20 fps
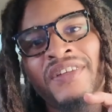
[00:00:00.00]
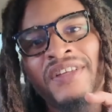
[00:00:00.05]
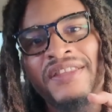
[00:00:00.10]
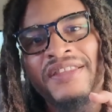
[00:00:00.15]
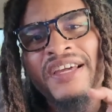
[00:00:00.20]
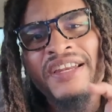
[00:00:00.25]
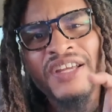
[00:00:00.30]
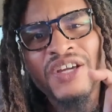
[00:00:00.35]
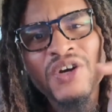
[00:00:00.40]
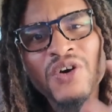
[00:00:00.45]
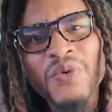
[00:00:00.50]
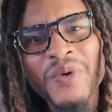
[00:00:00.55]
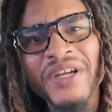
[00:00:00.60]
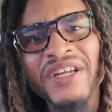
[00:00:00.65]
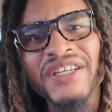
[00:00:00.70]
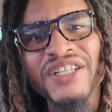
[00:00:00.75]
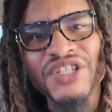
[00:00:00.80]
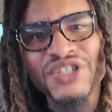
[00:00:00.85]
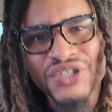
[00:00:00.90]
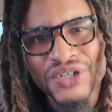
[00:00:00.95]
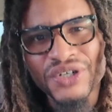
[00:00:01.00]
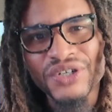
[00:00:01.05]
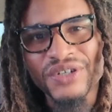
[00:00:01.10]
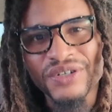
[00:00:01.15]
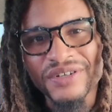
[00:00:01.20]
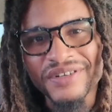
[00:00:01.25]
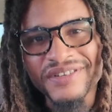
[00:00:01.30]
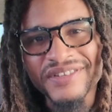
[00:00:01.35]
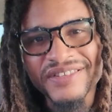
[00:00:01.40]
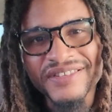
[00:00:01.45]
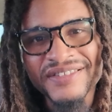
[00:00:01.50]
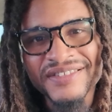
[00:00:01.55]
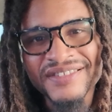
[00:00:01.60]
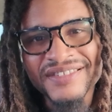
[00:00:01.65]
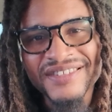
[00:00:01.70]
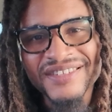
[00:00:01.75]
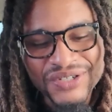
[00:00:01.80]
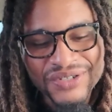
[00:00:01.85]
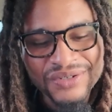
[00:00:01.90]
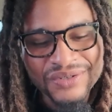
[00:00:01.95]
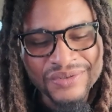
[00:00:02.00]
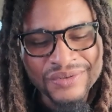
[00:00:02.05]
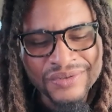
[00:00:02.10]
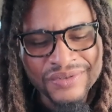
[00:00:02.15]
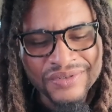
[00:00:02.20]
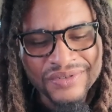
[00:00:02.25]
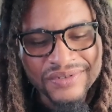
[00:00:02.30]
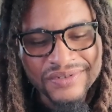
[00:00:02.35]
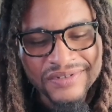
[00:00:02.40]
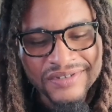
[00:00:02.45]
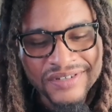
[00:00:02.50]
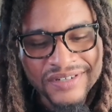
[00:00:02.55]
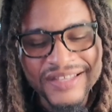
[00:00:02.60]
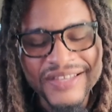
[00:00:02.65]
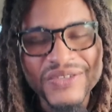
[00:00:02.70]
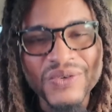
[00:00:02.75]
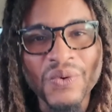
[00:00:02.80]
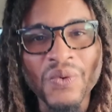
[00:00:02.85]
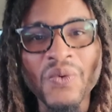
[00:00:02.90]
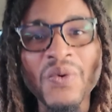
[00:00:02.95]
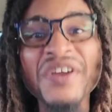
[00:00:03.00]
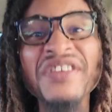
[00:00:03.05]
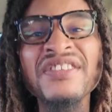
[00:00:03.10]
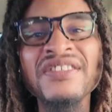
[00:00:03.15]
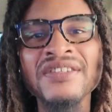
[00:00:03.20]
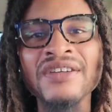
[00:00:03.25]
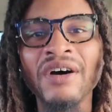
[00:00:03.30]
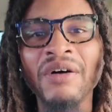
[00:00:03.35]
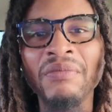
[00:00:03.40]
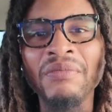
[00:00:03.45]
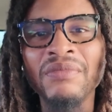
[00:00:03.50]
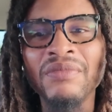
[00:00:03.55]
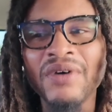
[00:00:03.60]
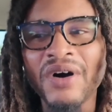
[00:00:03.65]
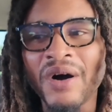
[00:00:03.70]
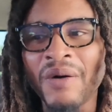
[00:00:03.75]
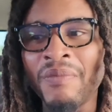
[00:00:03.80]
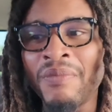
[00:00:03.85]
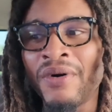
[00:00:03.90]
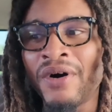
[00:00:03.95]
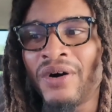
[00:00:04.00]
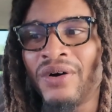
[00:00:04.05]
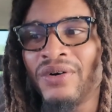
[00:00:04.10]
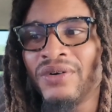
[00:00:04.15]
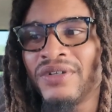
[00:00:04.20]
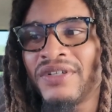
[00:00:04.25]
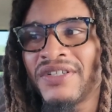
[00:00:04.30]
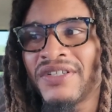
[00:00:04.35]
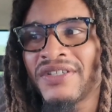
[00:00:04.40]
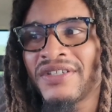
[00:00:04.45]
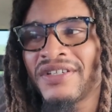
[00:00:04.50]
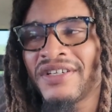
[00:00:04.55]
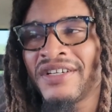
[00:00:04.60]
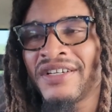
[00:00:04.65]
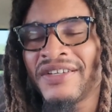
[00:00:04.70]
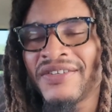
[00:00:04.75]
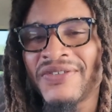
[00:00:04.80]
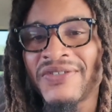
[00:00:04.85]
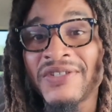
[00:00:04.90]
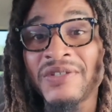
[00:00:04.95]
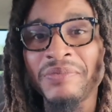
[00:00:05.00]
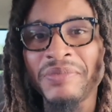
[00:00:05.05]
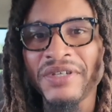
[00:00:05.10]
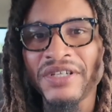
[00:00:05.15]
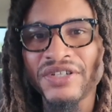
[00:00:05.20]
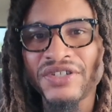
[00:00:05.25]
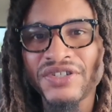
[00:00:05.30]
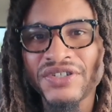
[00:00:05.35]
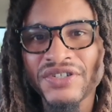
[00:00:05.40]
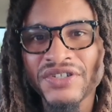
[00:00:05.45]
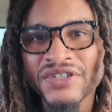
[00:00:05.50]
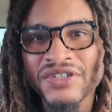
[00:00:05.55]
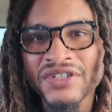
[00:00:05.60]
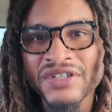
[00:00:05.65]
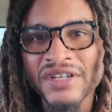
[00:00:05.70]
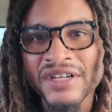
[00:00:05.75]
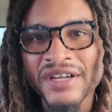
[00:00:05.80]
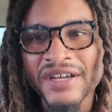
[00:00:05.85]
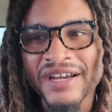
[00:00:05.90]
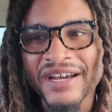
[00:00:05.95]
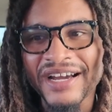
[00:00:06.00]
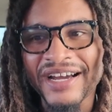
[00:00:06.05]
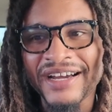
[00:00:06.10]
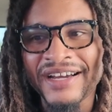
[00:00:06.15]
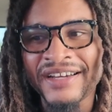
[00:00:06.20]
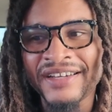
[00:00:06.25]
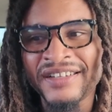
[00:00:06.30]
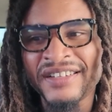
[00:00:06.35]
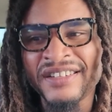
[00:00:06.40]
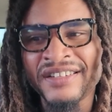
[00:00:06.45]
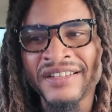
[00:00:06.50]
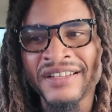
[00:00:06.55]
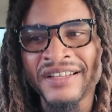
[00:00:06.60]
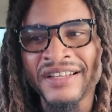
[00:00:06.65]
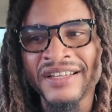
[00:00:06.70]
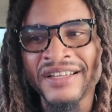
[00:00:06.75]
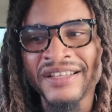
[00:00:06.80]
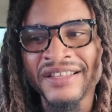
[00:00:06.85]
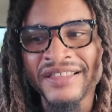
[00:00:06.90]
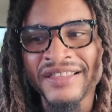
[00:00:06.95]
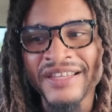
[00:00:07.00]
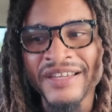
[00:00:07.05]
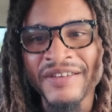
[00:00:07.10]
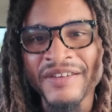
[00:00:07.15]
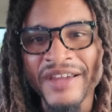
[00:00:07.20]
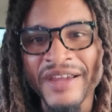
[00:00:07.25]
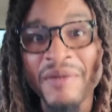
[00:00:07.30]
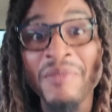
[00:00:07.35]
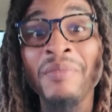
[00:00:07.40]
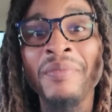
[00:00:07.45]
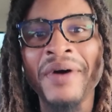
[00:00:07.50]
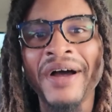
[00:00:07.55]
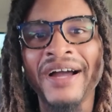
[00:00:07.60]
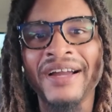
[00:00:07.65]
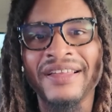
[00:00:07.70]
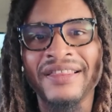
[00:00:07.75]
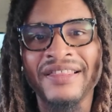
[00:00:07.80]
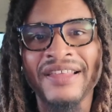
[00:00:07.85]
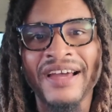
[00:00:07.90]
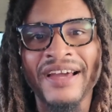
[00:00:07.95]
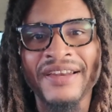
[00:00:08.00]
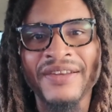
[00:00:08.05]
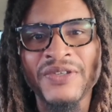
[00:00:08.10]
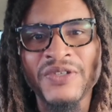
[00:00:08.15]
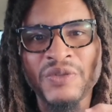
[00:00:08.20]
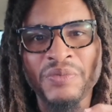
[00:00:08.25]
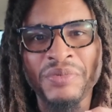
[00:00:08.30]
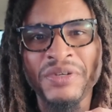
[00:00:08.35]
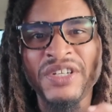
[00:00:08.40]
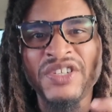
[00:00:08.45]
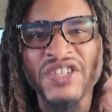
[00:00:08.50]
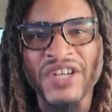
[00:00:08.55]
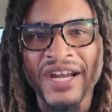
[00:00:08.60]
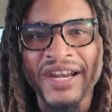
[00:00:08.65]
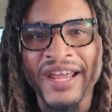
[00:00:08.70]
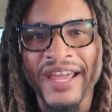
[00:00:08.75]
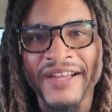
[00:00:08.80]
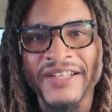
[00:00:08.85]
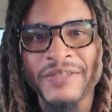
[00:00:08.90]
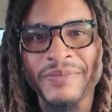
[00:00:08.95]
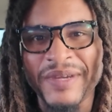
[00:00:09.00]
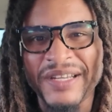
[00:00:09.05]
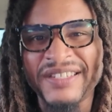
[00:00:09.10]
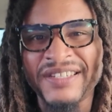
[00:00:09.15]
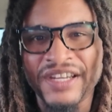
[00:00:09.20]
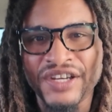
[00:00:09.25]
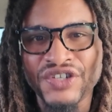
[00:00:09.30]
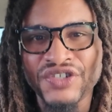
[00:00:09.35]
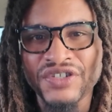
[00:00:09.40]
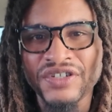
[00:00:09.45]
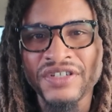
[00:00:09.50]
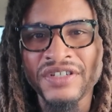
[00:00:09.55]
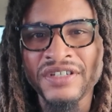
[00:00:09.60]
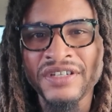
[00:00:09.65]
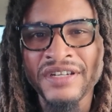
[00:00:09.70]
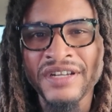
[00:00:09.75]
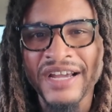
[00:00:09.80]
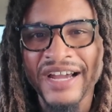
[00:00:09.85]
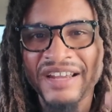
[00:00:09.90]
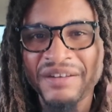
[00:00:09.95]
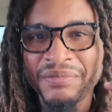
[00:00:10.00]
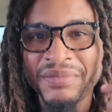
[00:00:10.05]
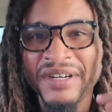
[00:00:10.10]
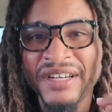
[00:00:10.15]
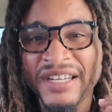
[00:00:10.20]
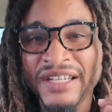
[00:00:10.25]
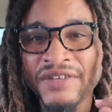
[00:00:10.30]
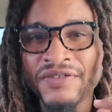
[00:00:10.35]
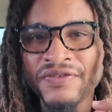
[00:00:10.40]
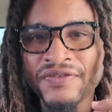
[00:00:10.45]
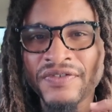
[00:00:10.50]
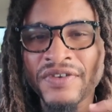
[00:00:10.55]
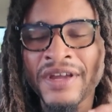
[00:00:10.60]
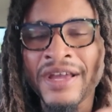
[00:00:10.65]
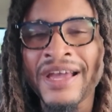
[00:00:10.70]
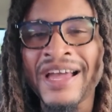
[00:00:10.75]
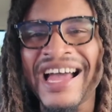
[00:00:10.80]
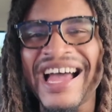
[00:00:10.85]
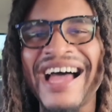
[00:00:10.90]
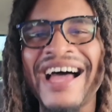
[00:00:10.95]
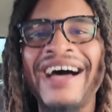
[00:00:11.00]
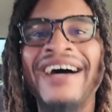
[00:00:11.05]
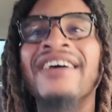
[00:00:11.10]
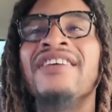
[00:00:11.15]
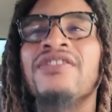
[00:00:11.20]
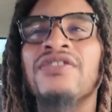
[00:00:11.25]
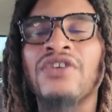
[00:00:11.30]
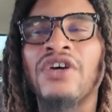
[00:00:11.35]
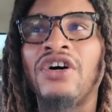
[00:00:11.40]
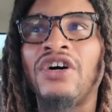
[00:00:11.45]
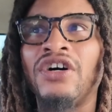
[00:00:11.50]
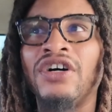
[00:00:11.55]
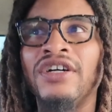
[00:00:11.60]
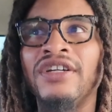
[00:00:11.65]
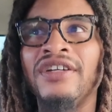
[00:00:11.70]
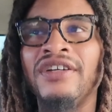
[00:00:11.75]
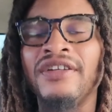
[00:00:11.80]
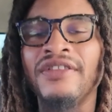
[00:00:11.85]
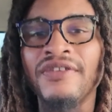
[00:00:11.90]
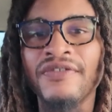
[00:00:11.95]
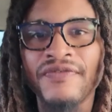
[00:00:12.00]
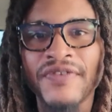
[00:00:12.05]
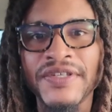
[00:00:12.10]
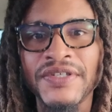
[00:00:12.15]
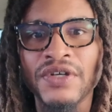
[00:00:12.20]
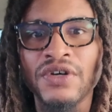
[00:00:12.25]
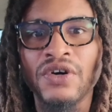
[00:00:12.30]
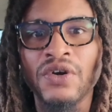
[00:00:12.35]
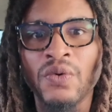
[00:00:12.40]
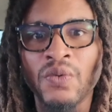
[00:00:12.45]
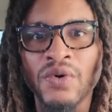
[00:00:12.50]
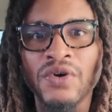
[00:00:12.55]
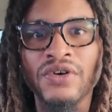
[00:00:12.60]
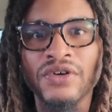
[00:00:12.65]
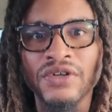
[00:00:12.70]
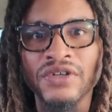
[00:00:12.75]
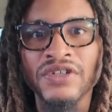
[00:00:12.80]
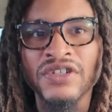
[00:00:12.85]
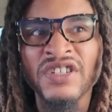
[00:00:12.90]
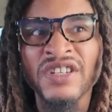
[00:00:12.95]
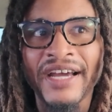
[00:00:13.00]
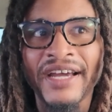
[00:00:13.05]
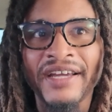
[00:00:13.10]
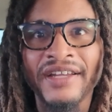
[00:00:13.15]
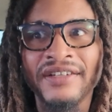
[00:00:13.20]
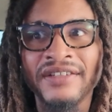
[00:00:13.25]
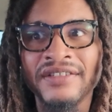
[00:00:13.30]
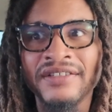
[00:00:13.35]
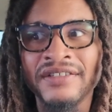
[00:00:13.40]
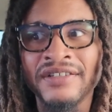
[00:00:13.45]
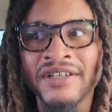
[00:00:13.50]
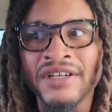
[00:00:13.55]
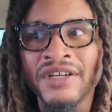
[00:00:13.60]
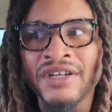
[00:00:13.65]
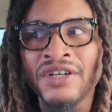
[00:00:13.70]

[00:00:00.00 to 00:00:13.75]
then it quickly turns to this wisdom about speech and the impact that speech and expectation and belief has on the physical world and